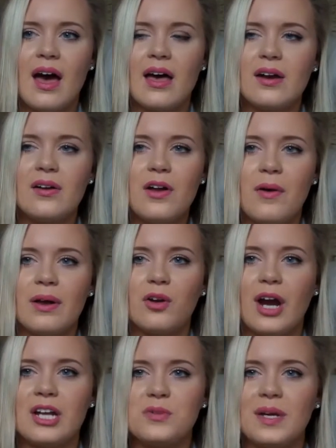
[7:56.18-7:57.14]
don't know, I
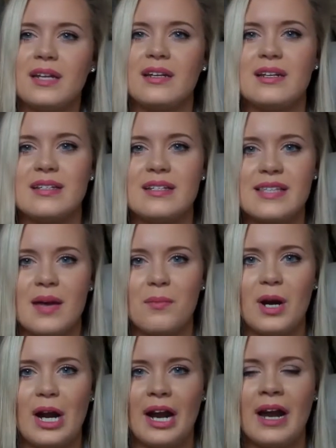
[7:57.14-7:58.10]
graduated in
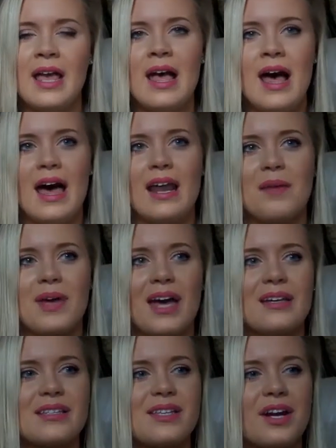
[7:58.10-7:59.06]
December, and I'm kind
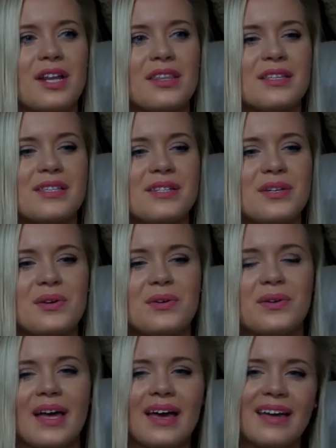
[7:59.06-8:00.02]
of starting this new,
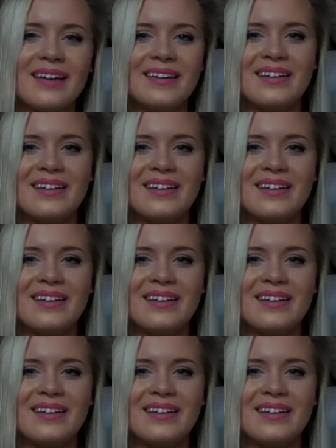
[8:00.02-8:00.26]
like,